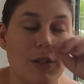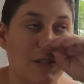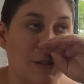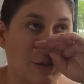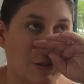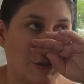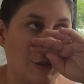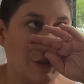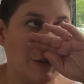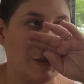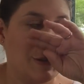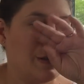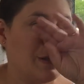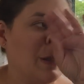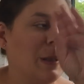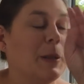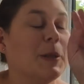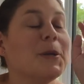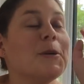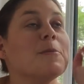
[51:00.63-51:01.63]
Stitches.
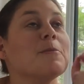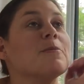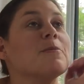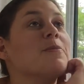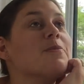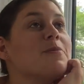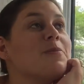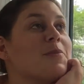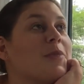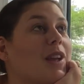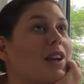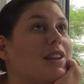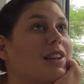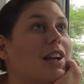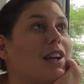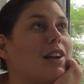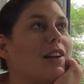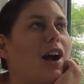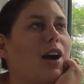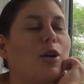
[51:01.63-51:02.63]

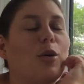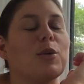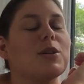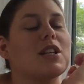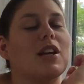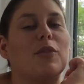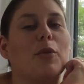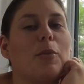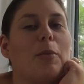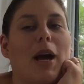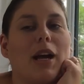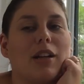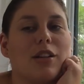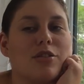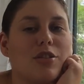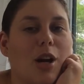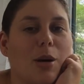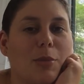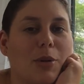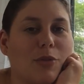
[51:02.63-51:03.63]
I always have a
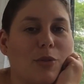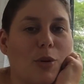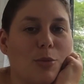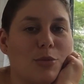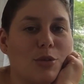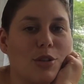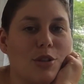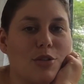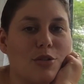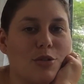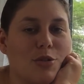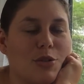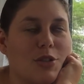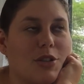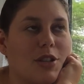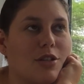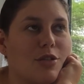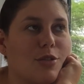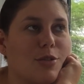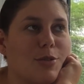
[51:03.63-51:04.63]
package coming from Traditional
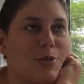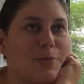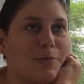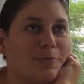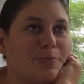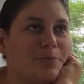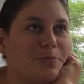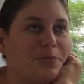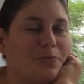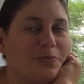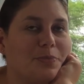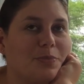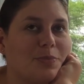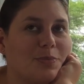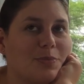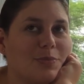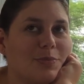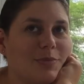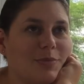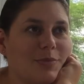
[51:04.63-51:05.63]
Stitches.
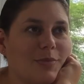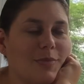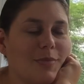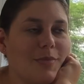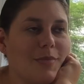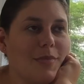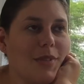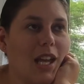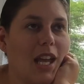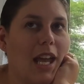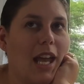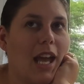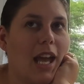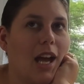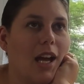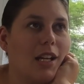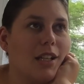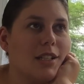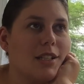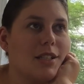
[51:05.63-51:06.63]

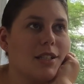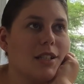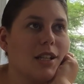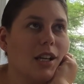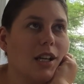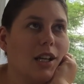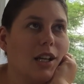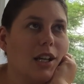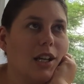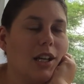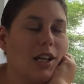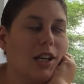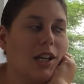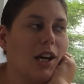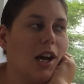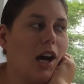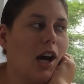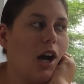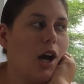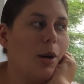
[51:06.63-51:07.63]
And
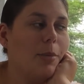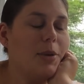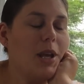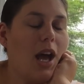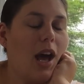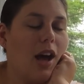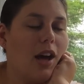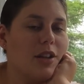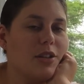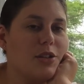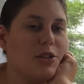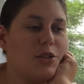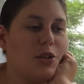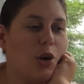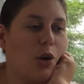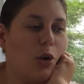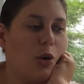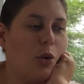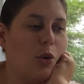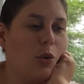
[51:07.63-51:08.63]
yeah,
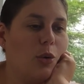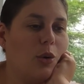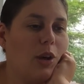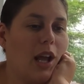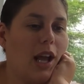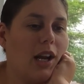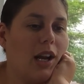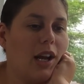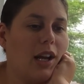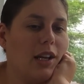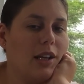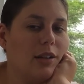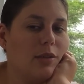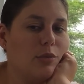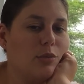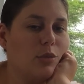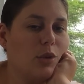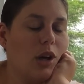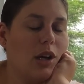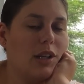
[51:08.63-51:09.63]
so, and I
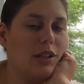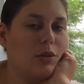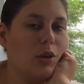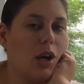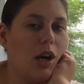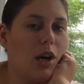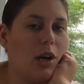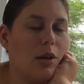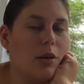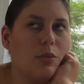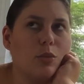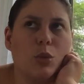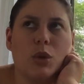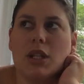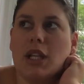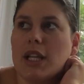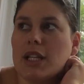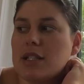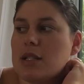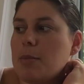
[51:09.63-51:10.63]
would
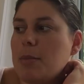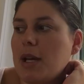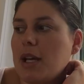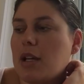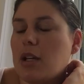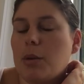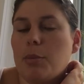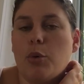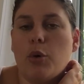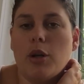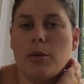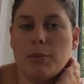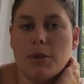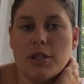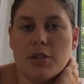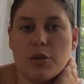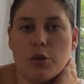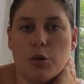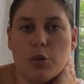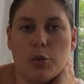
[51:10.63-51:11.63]
like to make an
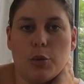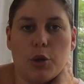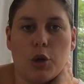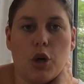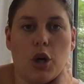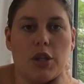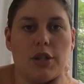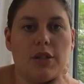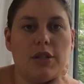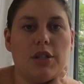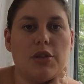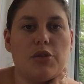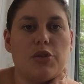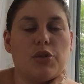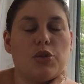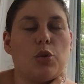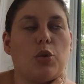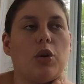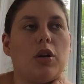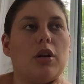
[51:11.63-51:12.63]
appointment to go to a cross-stitch
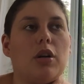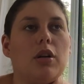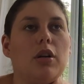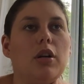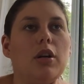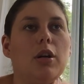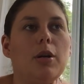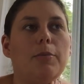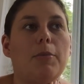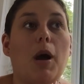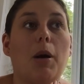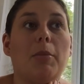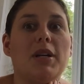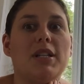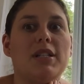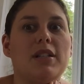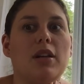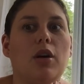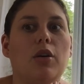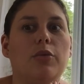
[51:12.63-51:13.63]
store by
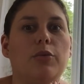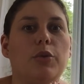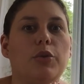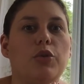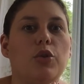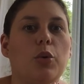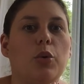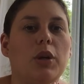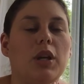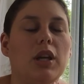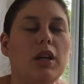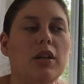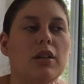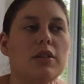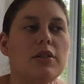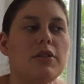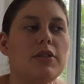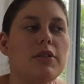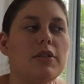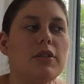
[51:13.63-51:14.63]
myself with no
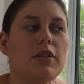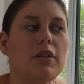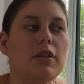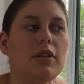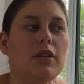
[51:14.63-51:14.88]
kids,